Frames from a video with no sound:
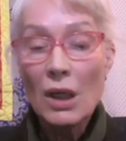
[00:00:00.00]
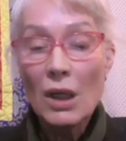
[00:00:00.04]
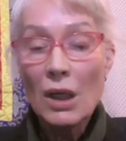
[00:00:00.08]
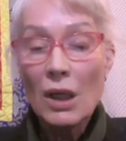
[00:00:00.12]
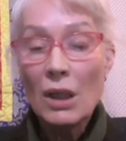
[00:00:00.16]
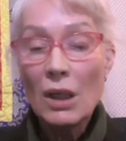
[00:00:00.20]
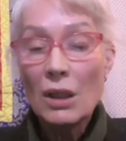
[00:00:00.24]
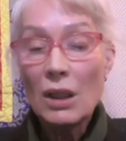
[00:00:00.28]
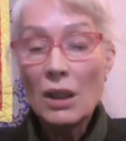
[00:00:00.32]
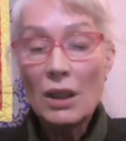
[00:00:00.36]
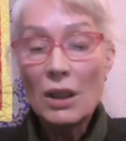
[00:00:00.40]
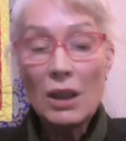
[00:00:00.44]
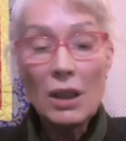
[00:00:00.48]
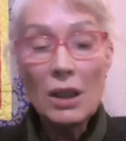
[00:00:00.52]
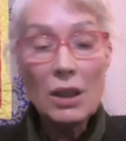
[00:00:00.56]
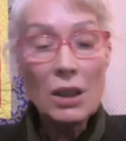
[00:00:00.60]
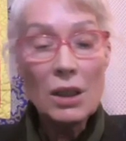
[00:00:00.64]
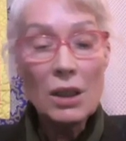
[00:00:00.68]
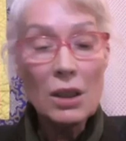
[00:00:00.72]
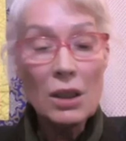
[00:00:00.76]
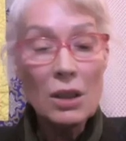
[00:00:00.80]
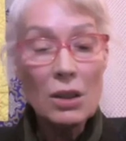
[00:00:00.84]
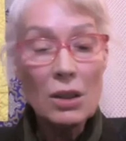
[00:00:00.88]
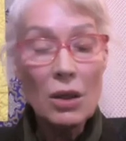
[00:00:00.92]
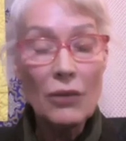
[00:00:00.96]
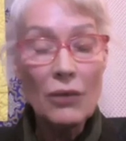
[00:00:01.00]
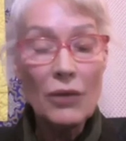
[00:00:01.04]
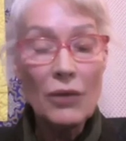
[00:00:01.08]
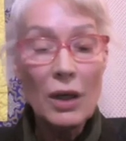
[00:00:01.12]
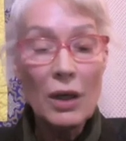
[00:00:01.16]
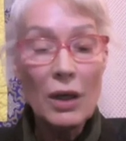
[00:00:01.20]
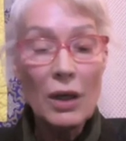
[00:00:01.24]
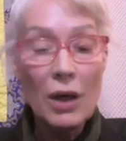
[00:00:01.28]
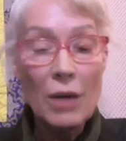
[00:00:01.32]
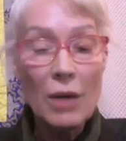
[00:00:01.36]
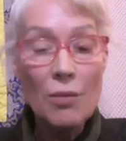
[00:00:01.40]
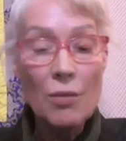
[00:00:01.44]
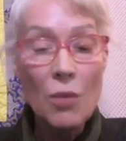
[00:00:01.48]
The teachings of the
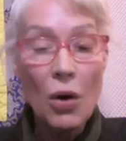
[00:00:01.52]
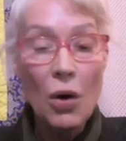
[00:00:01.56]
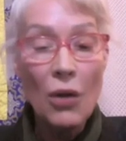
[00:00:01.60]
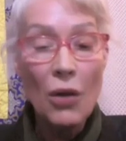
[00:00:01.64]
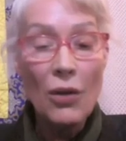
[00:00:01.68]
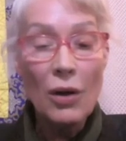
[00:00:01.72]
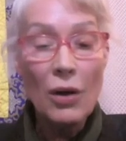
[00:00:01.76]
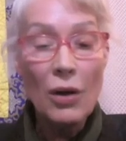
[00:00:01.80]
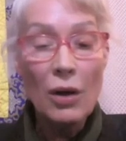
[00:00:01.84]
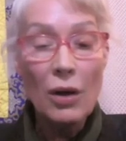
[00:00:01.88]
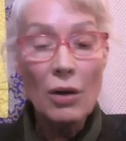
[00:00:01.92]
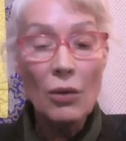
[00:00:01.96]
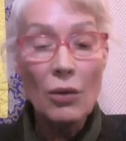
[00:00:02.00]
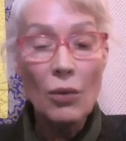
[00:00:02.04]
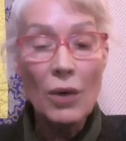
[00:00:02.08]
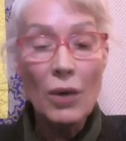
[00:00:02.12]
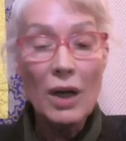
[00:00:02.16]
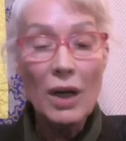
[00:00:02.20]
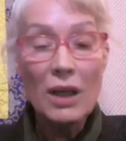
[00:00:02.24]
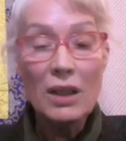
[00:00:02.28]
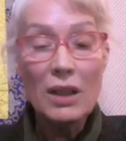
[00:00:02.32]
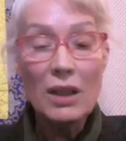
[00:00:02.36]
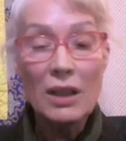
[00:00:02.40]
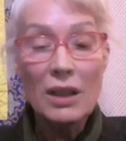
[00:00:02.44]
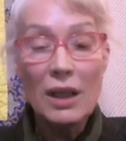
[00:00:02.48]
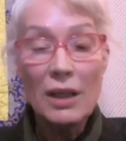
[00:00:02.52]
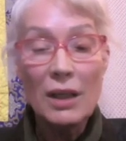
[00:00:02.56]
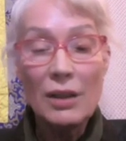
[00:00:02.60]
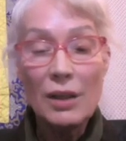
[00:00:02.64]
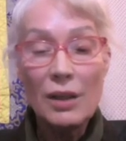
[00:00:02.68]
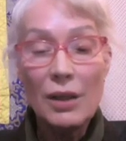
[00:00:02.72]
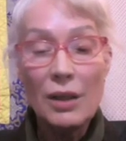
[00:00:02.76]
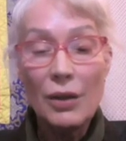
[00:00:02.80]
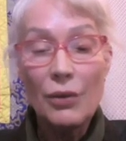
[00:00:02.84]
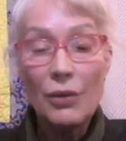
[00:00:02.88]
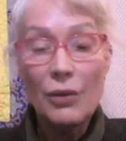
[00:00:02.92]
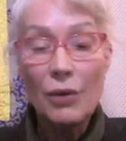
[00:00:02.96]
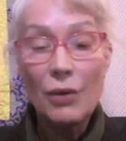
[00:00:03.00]
Great Mother were
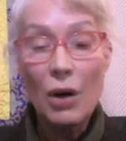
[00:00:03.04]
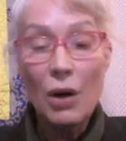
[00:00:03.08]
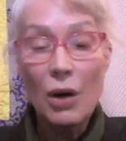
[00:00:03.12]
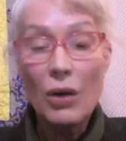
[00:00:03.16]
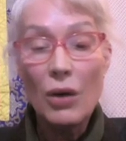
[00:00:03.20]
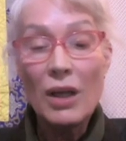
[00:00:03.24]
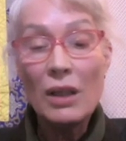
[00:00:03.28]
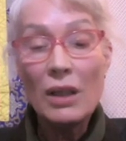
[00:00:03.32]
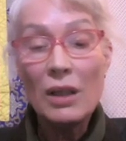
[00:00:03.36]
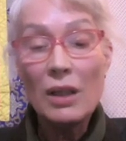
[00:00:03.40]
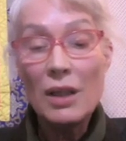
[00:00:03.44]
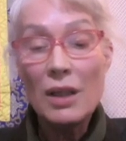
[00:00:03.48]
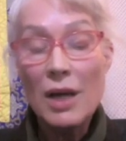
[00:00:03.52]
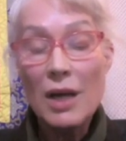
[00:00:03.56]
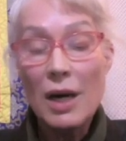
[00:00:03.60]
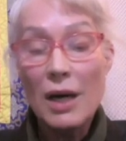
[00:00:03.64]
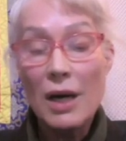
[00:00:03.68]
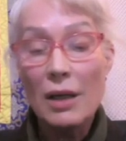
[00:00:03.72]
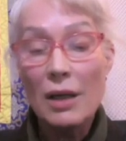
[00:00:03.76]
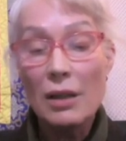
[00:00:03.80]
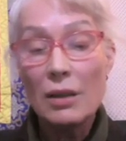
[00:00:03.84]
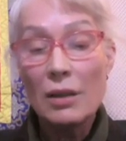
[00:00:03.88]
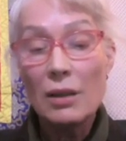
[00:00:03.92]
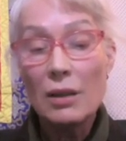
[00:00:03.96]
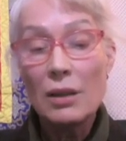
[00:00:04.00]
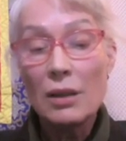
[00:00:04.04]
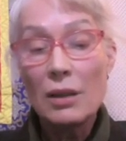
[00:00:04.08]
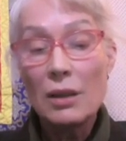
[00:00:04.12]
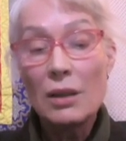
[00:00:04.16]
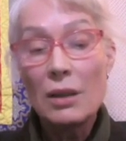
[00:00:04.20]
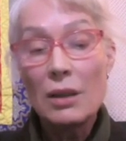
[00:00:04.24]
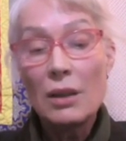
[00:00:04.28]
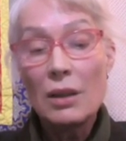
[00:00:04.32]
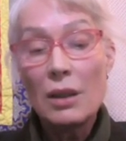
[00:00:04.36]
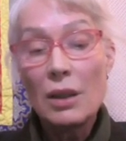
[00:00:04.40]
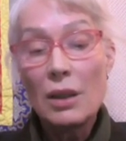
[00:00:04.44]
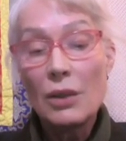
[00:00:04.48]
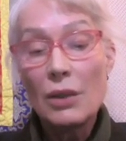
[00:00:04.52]
extended throughout India
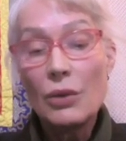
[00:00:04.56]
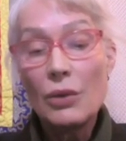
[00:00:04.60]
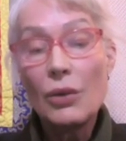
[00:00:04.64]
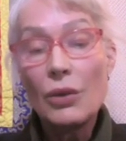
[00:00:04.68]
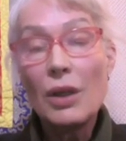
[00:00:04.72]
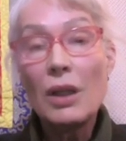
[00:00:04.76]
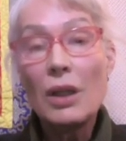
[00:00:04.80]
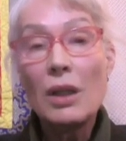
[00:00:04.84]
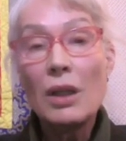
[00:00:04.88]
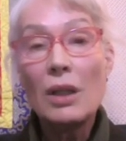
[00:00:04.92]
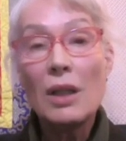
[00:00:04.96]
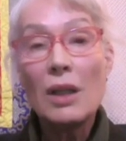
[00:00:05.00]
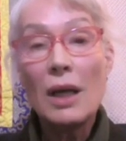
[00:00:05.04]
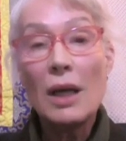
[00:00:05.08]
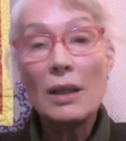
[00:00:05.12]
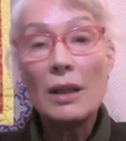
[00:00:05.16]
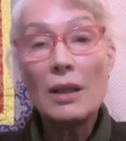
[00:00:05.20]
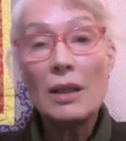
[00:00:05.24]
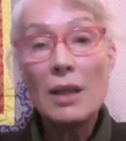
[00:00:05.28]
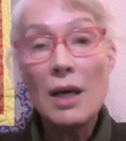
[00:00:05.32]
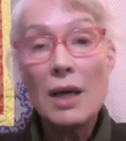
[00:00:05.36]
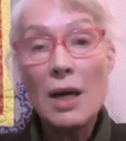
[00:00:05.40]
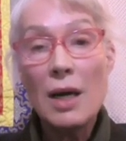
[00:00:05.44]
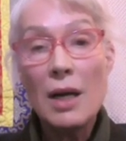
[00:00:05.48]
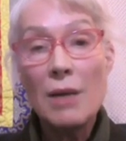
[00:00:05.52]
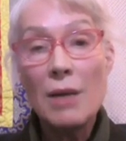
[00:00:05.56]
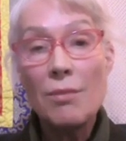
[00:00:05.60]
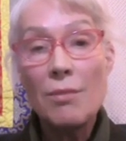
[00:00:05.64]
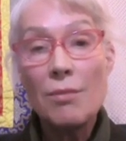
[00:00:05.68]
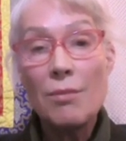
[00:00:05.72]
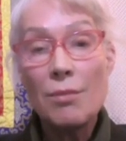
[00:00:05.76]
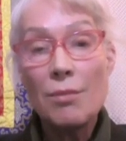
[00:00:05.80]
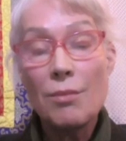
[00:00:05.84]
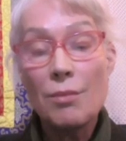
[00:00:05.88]
during that time.